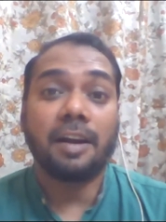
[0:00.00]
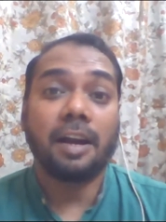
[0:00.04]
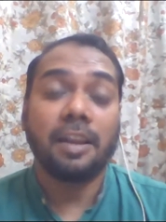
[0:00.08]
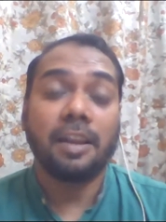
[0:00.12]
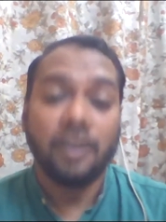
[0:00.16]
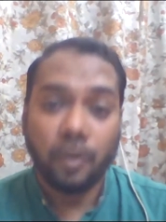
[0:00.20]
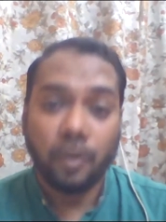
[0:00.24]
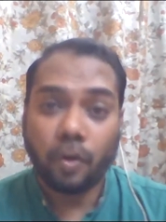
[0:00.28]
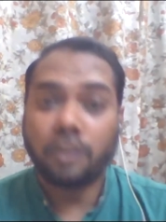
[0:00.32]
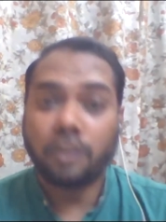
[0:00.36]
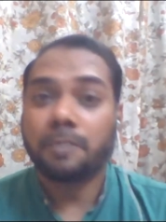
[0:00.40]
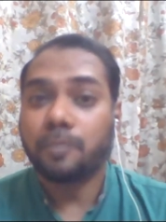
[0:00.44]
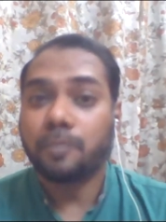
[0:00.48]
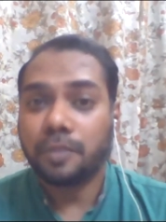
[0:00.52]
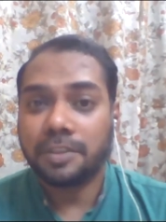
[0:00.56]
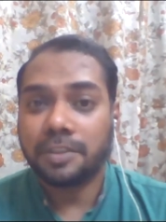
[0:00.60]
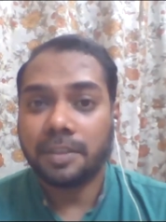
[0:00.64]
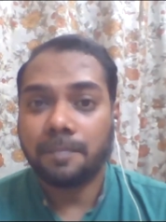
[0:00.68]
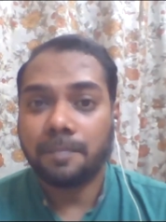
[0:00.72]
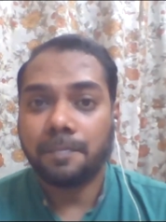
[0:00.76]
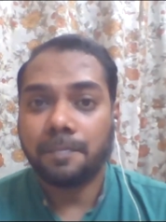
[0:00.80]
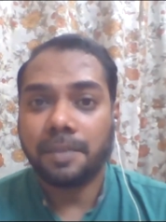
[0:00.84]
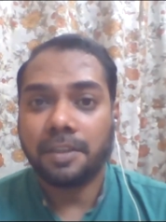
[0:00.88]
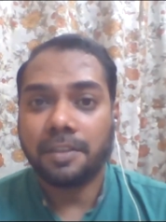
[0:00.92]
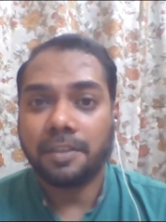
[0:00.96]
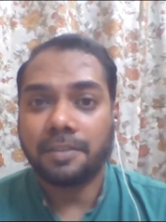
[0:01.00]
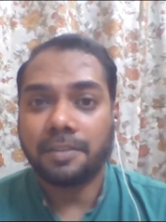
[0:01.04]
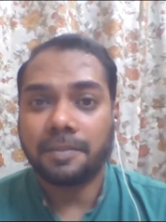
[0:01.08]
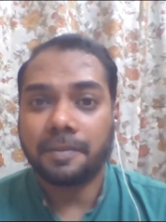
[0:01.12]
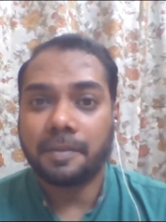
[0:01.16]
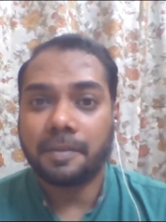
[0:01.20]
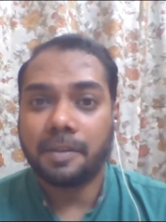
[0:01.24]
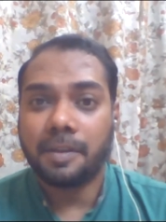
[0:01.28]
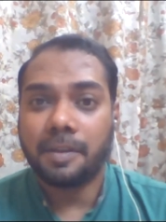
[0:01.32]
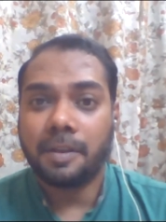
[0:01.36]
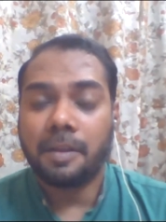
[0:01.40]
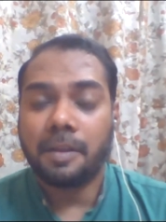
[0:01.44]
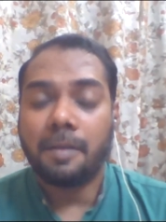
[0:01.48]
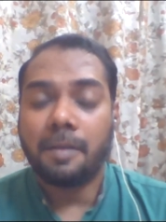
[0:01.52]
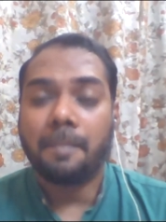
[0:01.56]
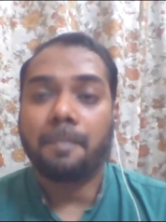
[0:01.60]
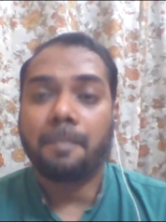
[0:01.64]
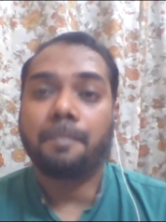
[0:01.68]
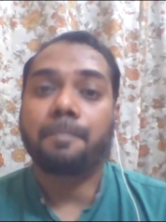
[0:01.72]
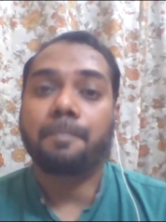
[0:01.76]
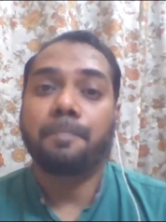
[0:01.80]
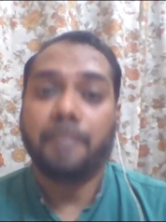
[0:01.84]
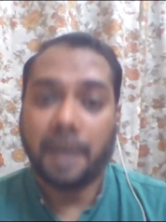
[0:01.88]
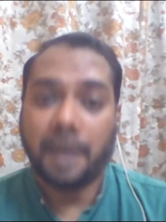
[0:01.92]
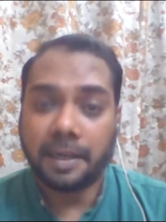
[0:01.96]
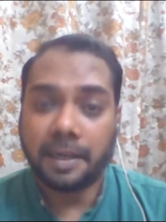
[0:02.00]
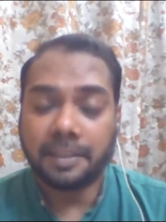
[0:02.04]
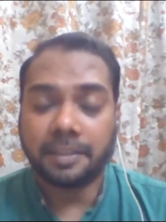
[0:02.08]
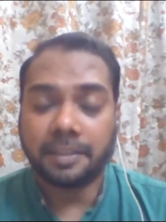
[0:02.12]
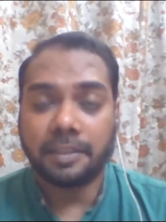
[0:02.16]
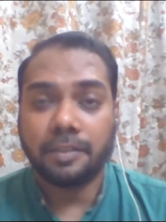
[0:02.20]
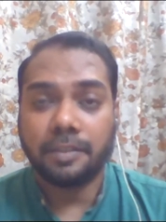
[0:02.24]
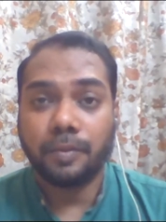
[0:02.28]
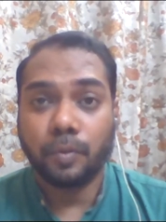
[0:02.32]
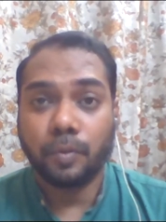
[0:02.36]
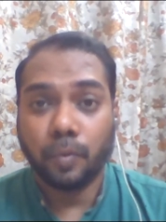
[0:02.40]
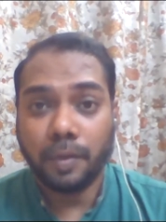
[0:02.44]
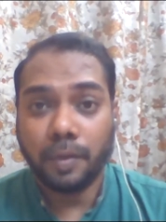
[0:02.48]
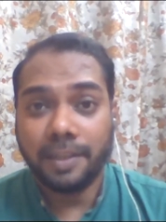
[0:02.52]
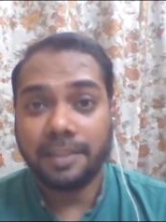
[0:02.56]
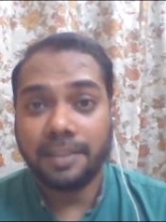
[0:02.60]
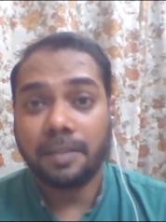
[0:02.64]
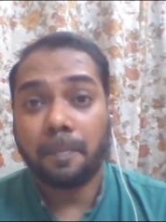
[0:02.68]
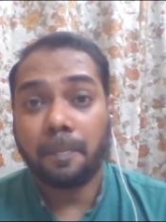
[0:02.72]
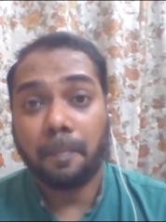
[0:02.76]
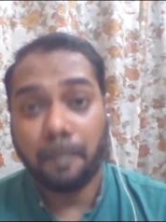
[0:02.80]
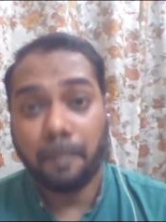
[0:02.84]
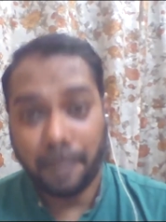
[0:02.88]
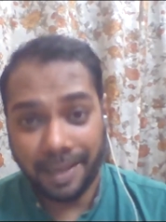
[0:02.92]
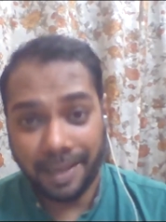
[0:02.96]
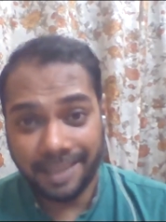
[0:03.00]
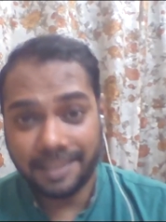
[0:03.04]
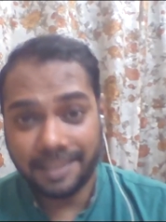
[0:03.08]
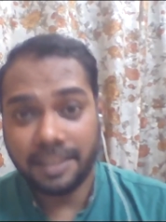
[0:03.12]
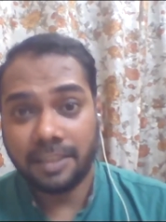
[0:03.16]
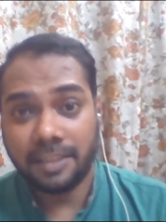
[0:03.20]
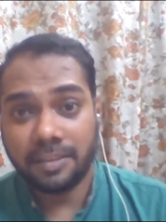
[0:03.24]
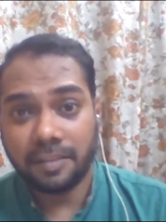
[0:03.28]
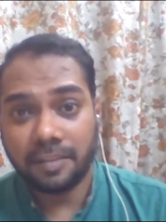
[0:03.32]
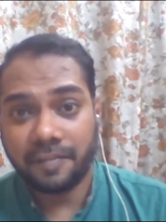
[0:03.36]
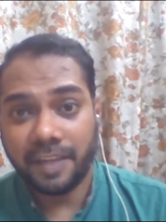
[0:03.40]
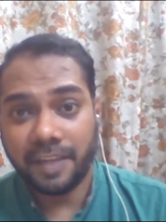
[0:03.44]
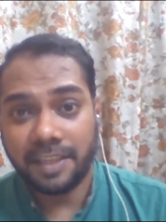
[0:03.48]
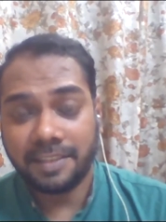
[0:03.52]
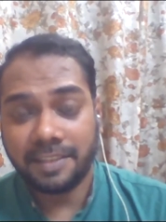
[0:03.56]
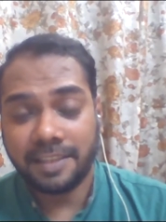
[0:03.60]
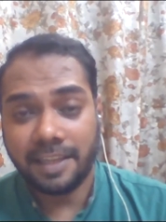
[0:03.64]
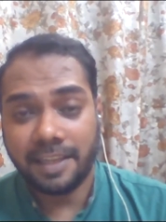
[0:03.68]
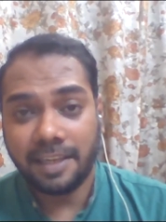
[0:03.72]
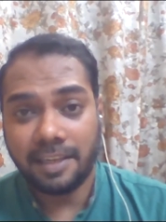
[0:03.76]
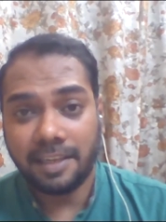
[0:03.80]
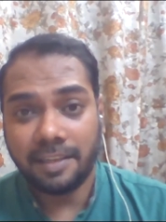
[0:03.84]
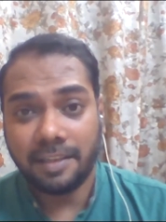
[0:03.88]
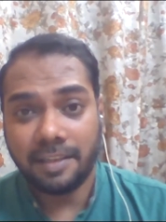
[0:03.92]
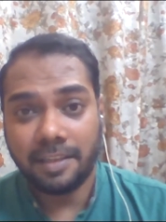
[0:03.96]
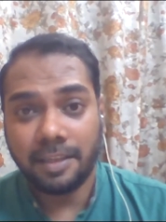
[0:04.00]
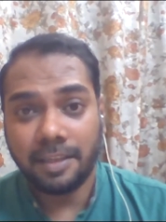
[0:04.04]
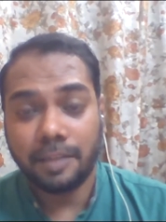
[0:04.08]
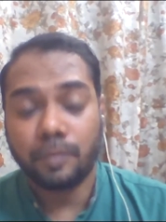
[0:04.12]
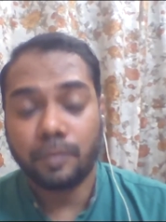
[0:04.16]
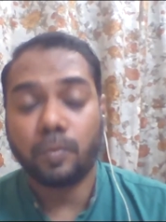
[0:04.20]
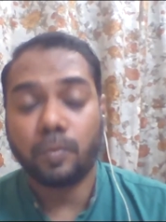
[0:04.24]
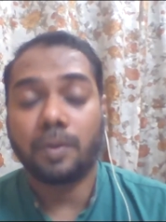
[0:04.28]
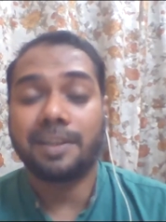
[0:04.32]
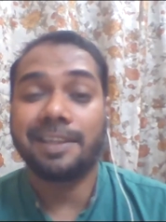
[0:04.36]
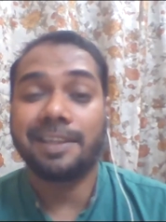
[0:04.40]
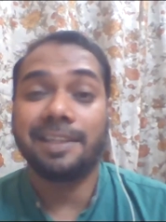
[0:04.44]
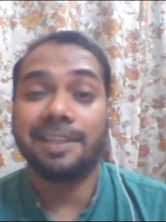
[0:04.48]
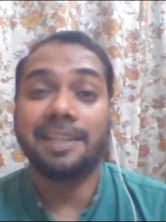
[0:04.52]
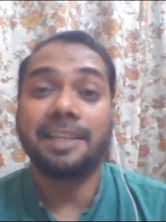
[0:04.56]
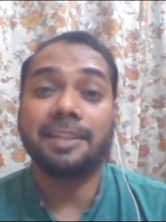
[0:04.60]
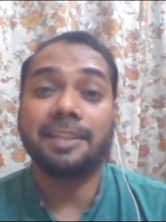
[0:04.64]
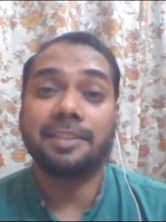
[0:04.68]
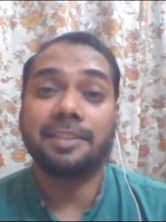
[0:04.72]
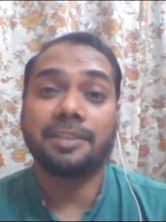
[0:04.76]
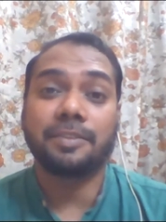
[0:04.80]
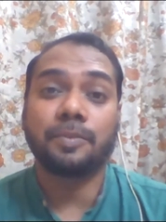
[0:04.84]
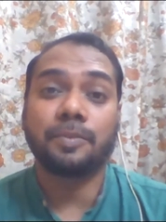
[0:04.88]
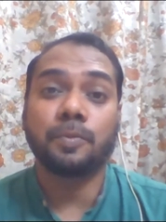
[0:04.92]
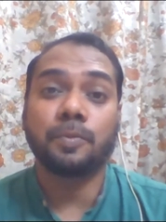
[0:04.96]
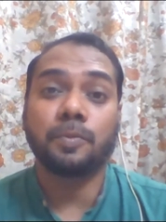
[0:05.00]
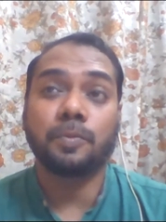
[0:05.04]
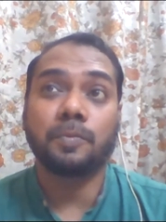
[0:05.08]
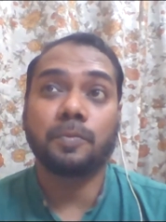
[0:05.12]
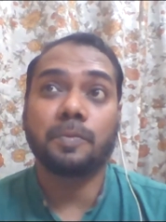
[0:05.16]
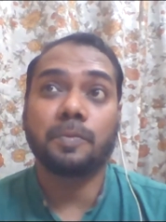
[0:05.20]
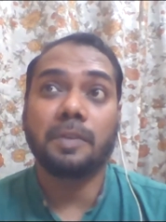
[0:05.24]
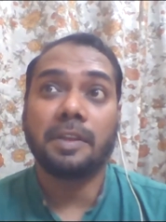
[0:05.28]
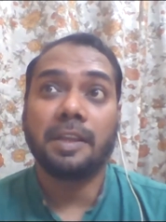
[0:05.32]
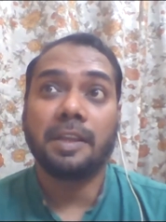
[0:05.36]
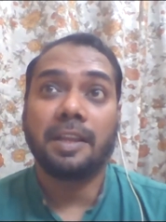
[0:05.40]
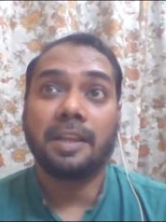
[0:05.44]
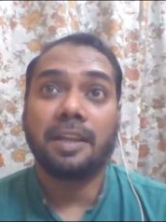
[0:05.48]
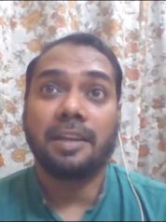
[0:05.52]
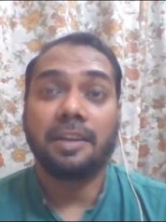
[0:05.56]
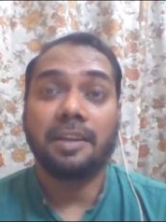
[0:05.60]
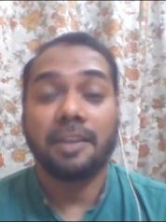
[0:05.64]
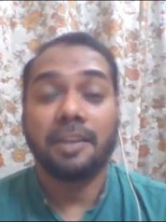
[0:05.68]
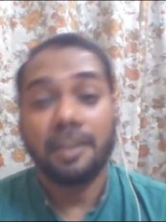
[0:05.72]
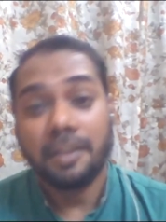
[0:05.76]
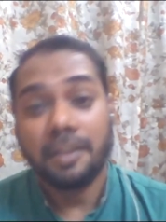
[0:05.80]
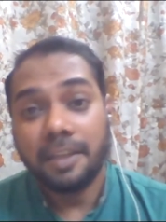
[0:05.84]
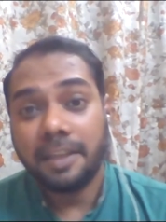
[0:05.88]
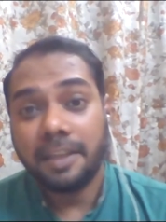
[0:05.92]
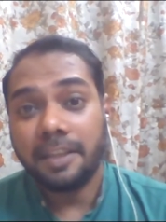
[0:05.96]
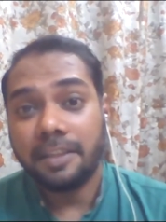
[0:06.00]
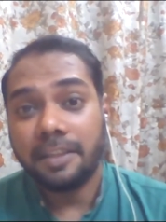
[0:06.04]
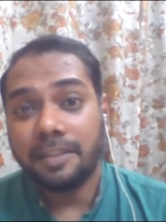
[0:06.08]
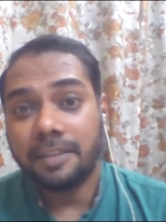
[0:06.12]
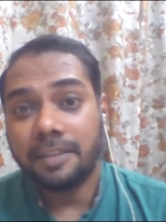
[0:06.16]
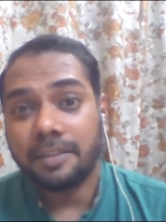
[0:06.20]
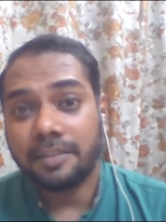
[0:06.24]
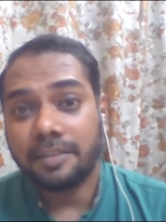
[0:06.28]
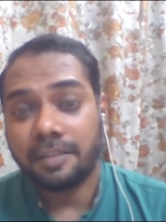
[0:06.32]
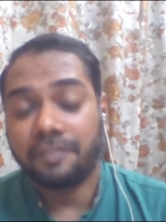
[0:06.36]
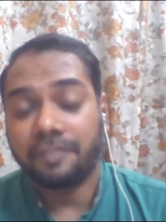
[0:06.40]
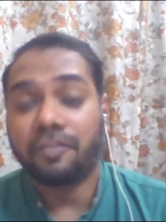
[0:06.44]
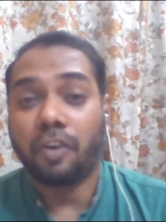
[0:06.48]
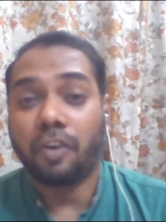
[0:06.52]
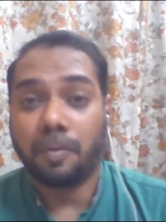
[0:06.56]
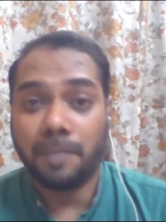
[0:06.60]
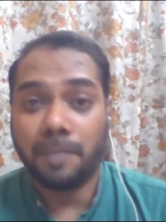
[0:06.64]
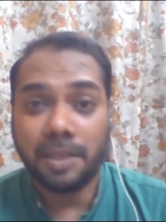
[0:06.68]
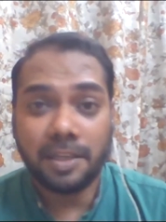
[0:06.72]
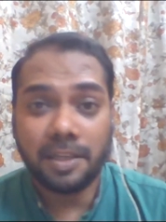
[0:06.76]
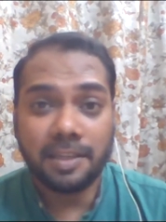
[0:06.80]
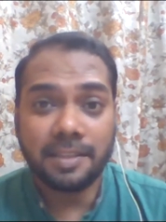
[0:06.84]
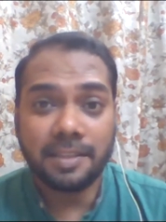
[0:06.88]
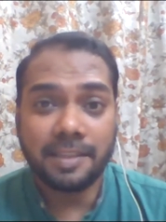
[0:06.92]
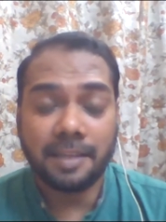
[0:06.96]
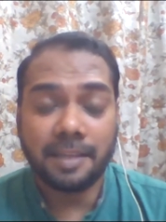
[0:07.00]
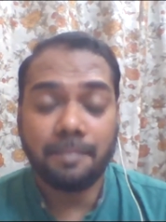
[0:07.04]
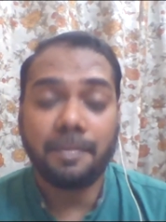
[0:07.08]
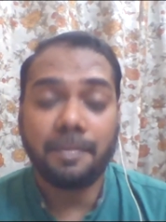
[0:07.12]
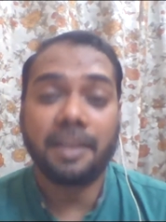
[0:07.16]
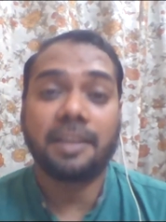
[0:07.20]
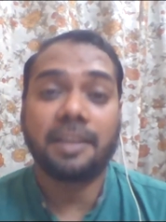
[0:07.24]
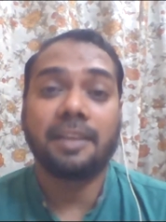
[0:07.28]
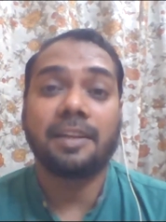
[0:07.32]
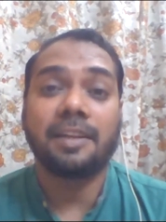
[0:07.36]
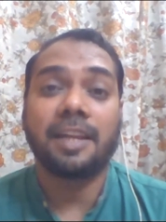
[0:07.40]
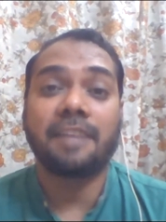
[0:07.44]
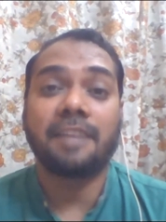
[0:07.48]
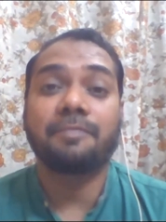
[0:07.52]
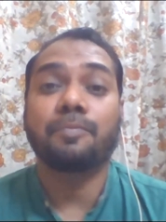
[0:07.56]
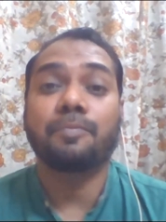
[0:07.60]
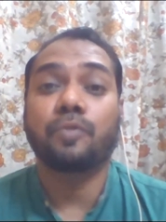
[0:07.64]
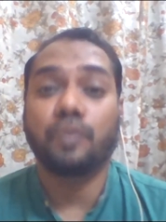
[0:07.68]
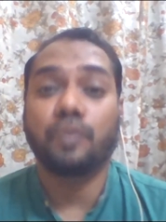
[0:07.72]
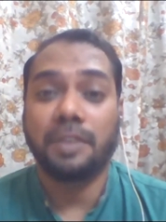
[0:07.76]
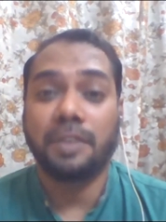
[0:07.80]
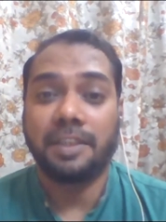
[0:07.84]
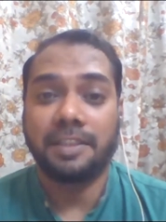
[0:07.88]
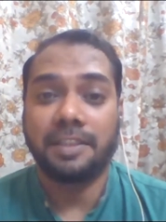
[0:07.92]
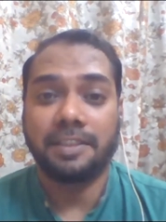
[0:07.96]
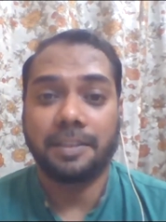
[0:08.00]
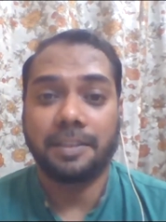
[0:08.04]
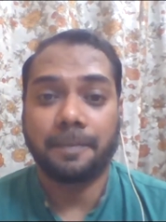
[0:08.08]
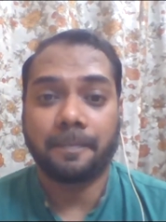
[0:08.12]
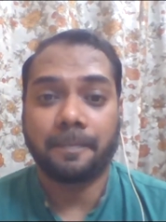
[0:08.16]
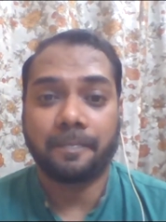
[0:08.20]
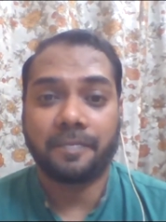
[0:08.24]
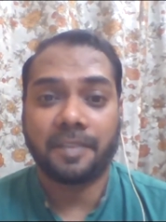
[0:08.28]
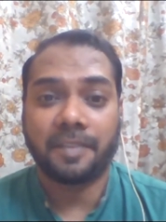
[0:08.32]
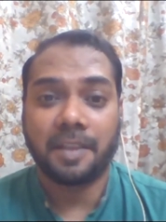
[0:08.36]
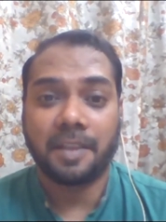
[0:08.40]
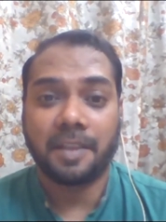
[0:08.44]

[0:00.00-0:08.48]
a lot more simpler but knowing the basics of excel is what leads to learning the formulas and making life more easy